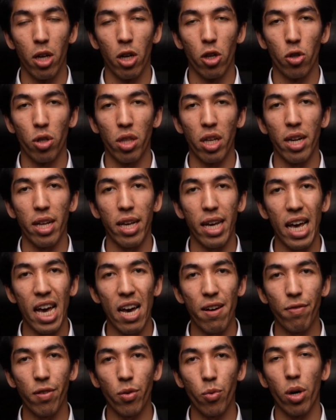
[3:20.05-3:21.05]
so that
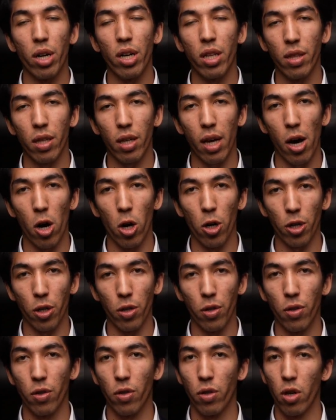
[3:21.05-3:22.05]
everyone in the
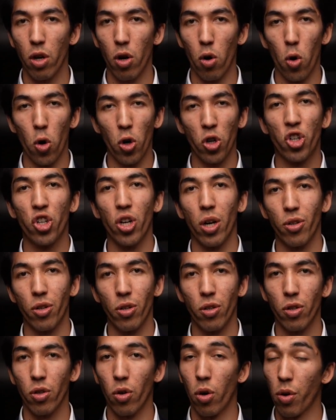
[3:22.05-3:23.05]
audience or
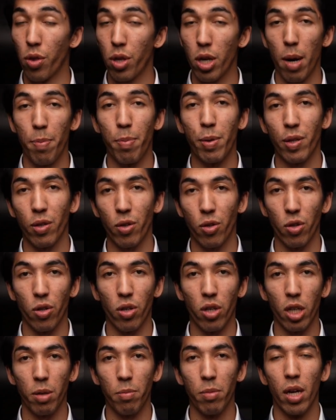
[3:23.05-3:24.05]
judges or the opposition
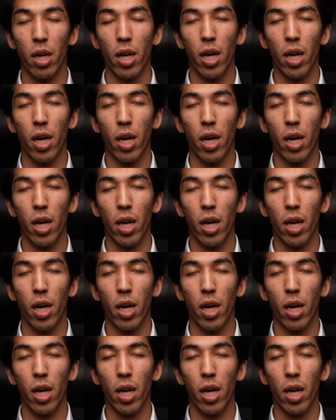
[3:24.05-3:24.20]
team